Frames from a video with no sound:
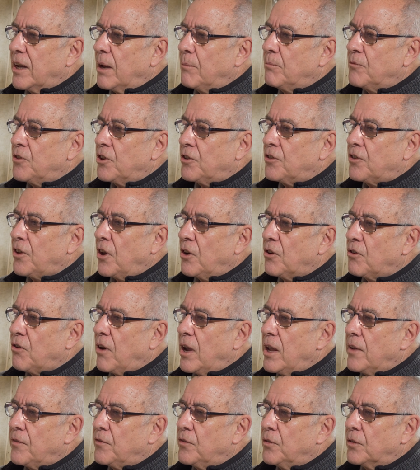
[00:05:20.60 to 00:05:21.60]
I'm just so
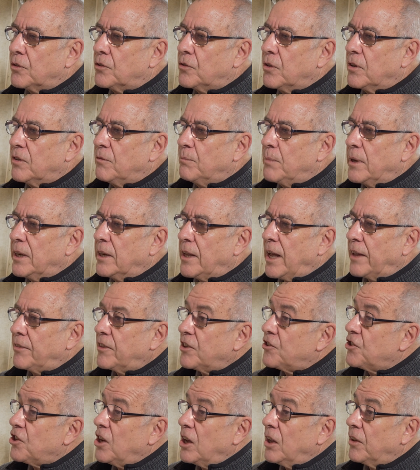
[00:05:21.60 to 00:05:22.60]
grateful to have
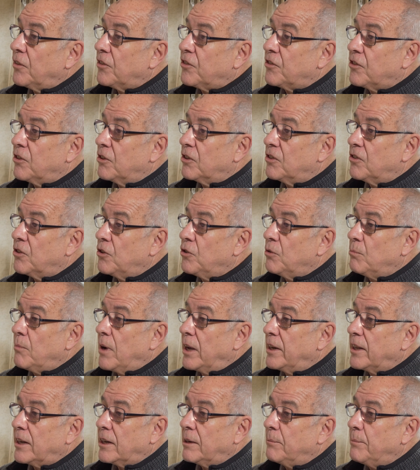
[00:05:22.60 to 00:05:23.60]
had the chance to do
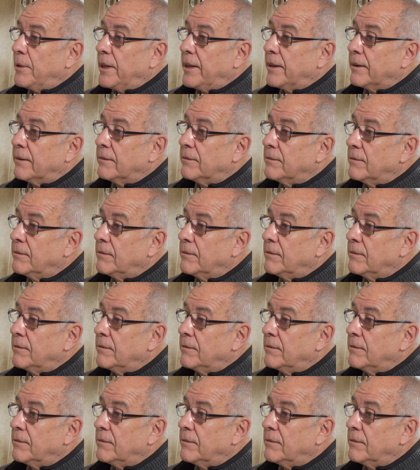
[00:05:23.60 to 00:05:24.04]
my little bit.